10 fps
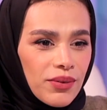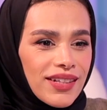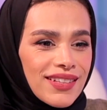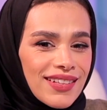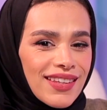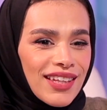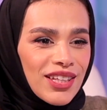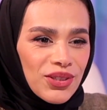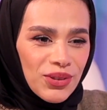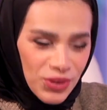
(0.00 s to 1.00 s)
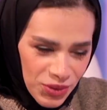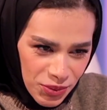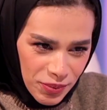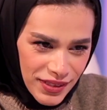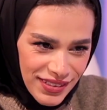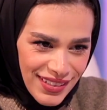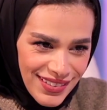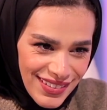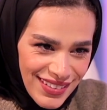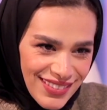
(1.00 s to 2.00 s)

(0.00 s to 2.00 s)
What is it that you do precisely?